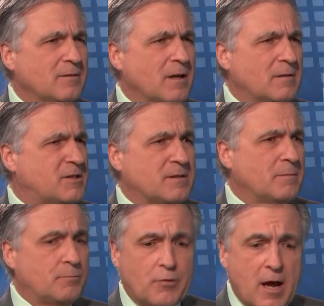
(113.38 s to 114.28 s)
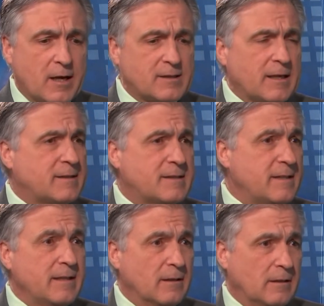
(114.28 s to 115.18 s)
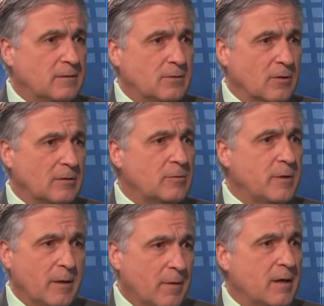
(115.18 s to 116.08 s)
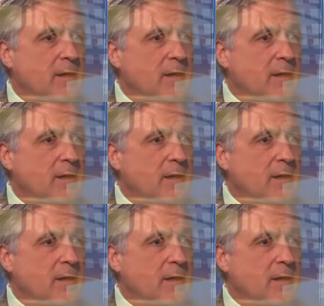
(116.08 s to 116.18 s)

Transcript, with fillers: uh, products like steel or aluminum